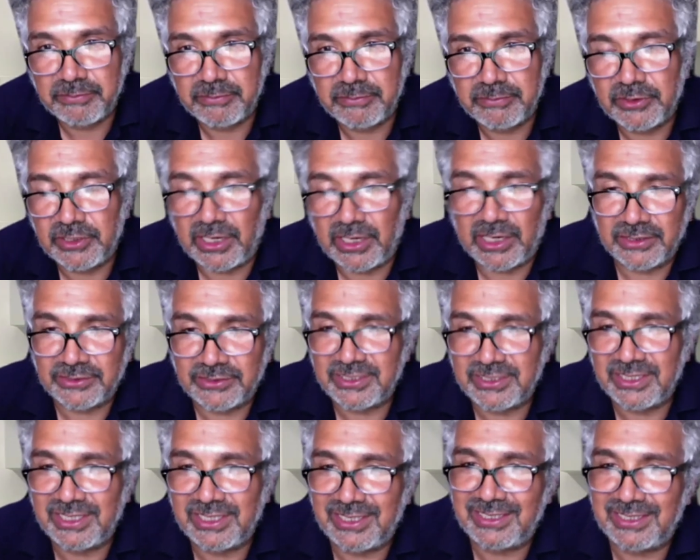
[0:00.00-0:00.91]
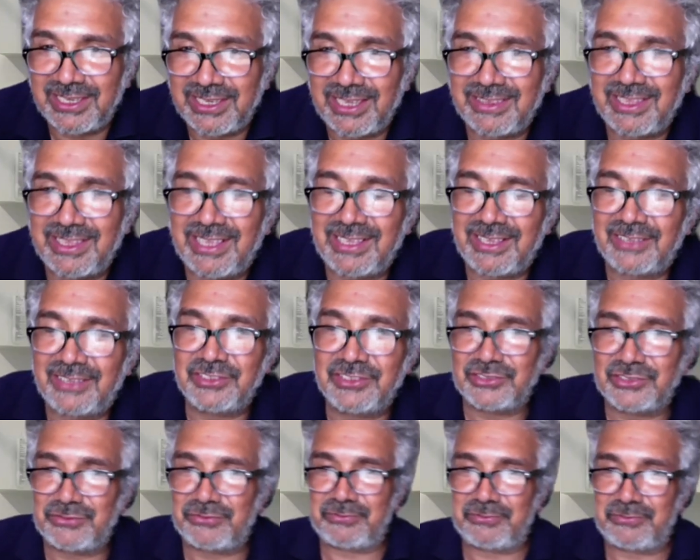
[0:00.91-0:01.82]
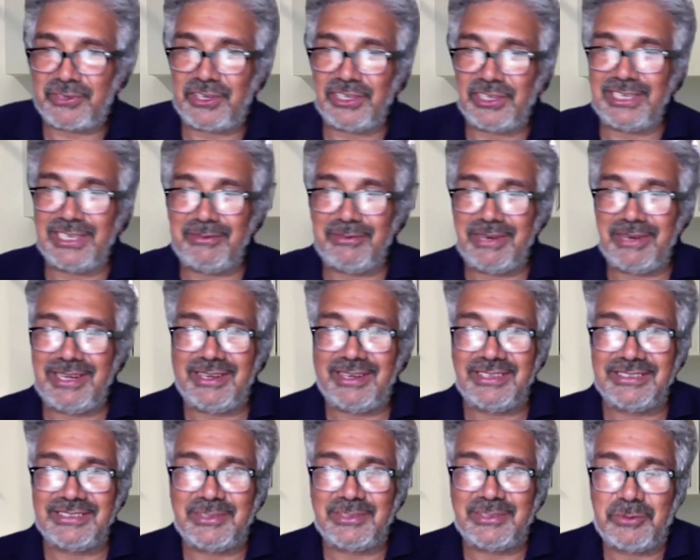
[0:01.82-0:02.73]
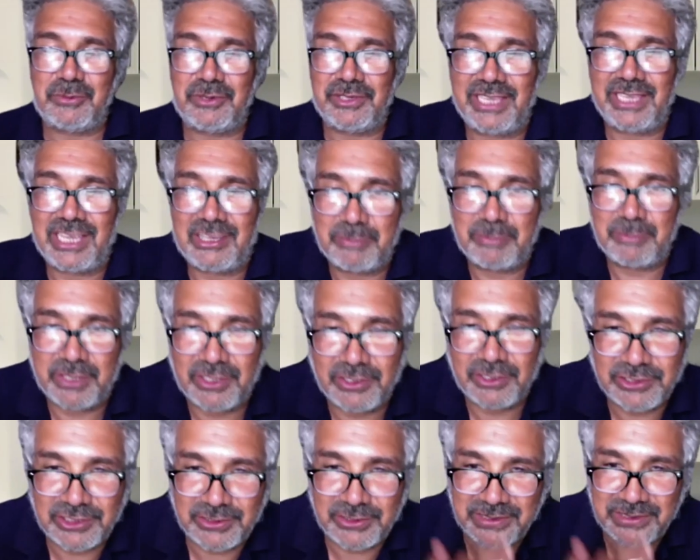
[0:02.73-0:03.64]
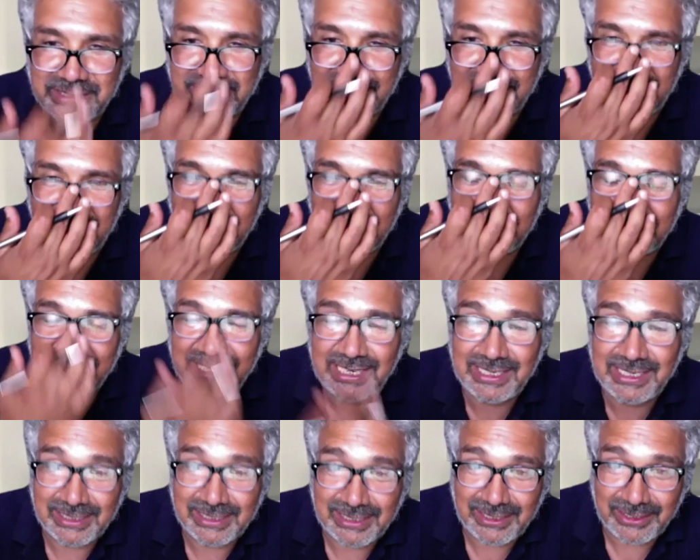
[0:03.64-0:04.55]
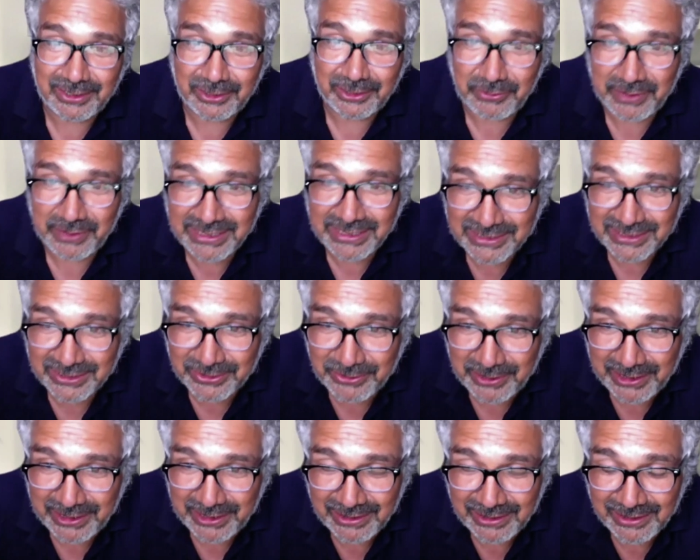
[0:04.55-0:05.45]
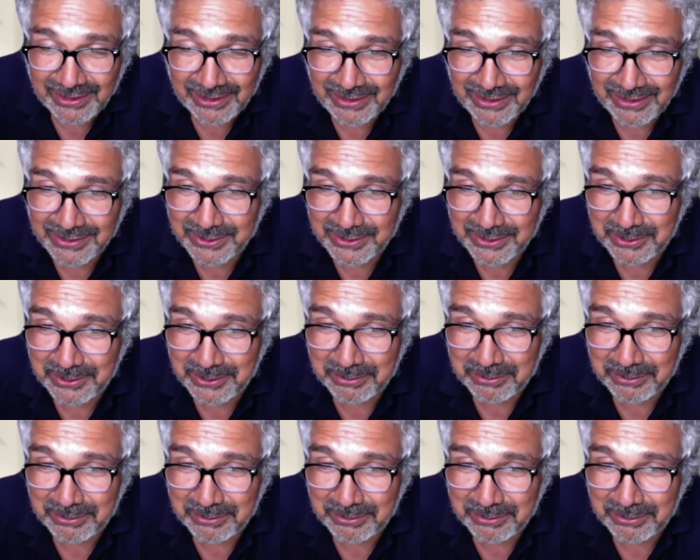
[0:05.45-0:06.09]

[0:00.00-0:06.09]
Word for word: I see. Yeah, that, I just finally realised that what you have behind you is is technically a green screen in Zoom.